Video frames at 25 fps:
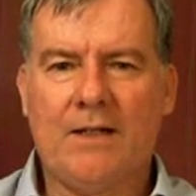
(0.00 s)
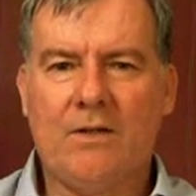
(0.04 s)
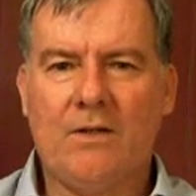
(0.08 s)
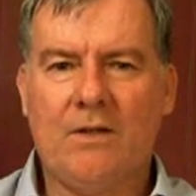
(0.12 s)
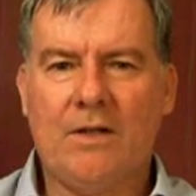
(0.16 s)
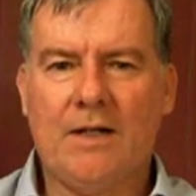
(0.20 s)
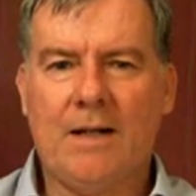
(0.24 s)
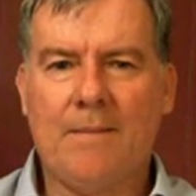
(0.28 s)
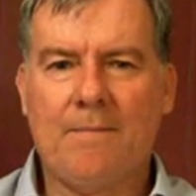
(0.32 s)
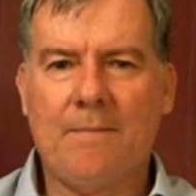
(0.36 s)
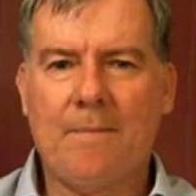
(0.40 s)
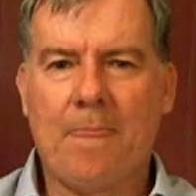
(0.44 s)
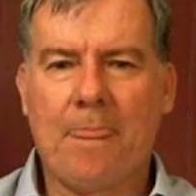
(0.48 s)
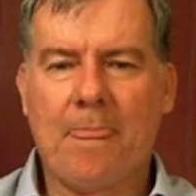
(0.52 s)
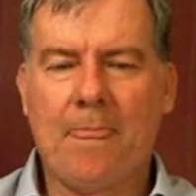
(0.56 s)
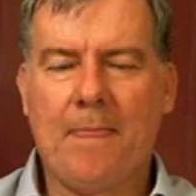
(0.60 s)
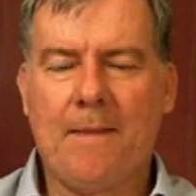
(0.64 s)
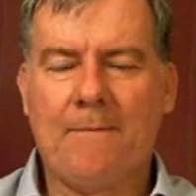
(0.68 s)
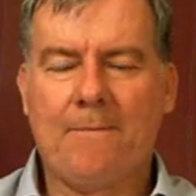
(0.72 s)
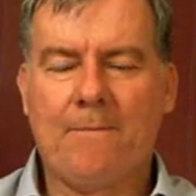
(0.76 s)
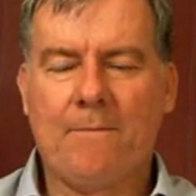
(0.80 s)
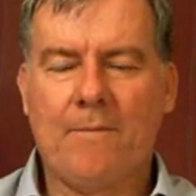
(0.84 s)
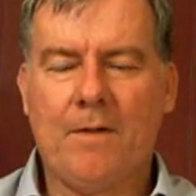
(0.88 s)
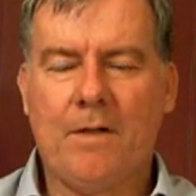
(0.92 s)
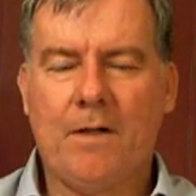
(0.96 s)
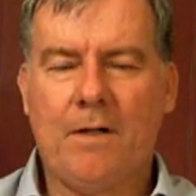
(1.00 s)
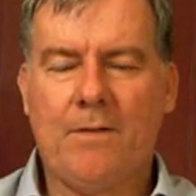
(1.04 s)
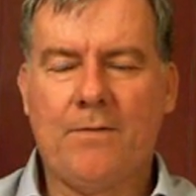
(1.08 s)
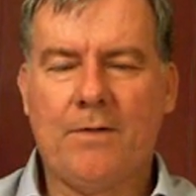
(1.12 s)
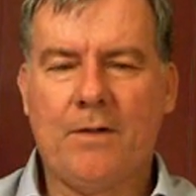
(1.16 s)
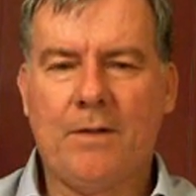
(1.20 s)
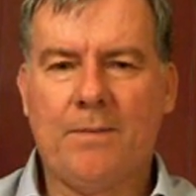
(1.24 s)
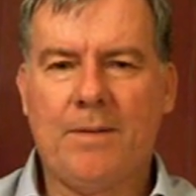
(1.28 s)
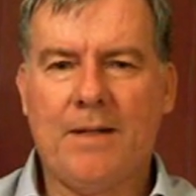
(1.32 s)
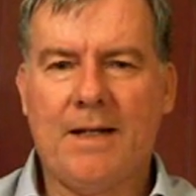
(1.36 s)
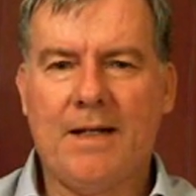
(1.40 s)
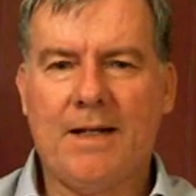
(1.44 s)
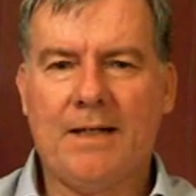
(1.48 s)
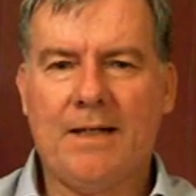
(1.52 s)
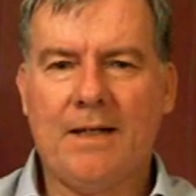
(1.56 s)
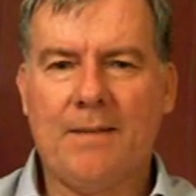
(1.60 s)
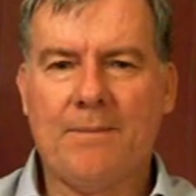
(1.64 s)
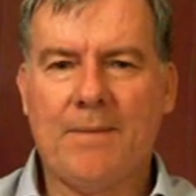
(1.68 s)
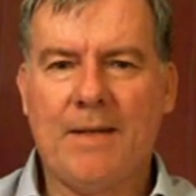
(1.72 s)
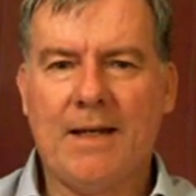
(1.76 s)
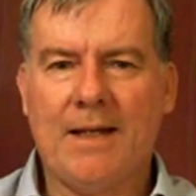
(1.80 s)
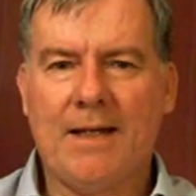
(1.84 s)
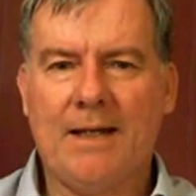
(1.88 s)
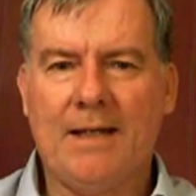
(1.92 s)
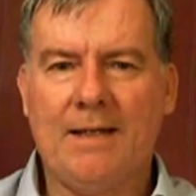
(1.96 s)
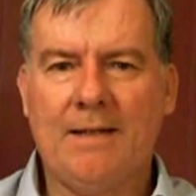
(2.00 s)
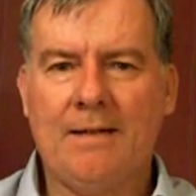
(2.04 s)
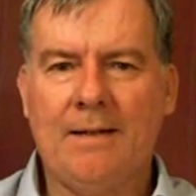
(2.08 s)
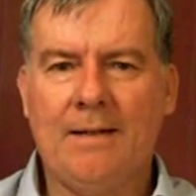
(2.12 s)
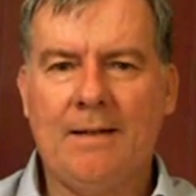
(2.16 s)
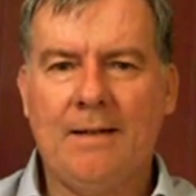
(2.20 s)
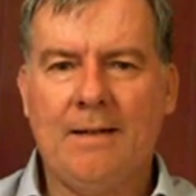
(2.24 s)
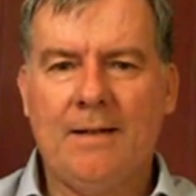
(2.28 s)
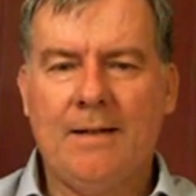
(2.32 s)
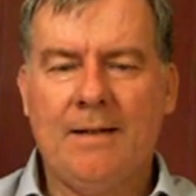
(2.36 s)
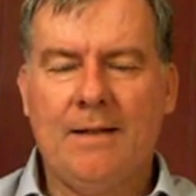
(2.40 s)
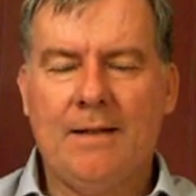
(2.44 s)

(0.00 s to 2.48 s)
turn up, offer to pay and get back in.